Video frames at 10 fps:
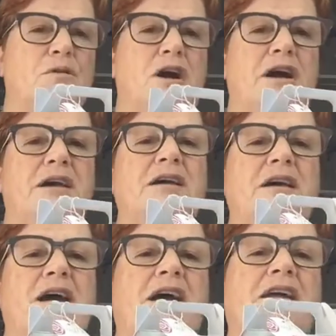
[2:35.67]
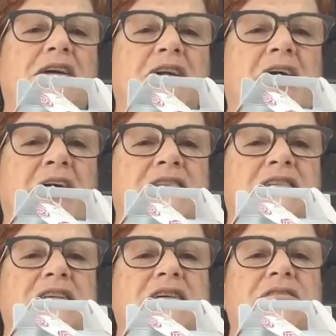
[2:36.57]
away. And I
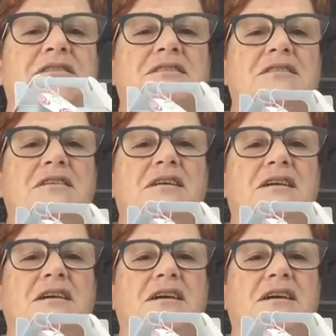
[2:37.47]
had to leave it